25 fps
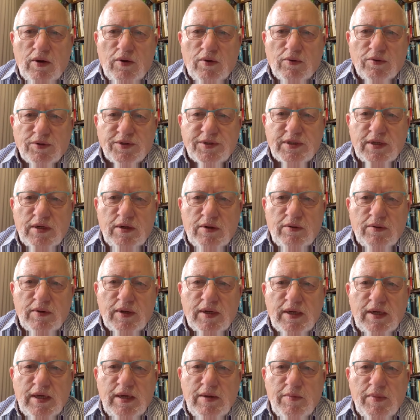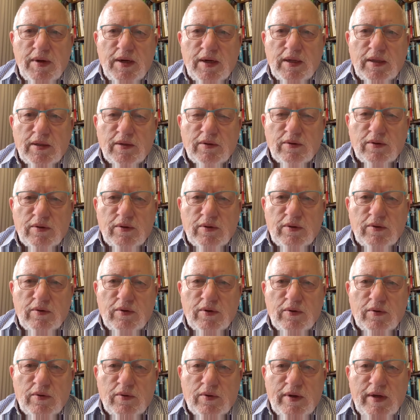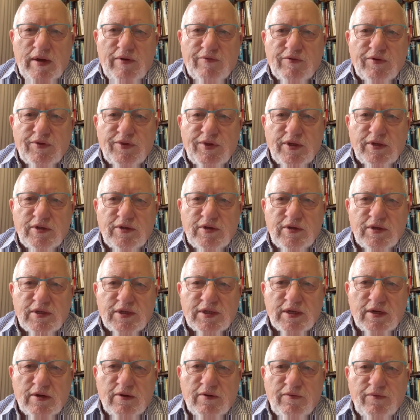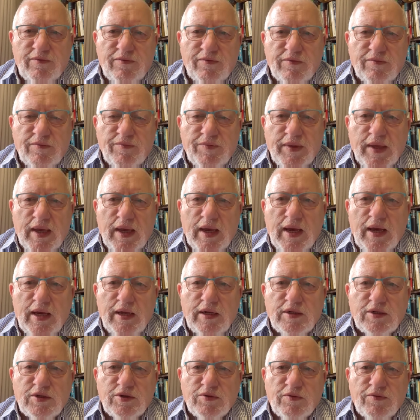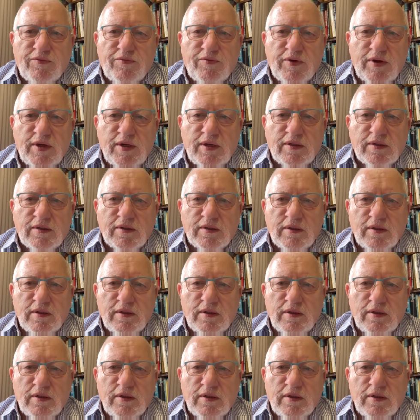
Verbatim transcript: Also, email everything to yourself and to a friend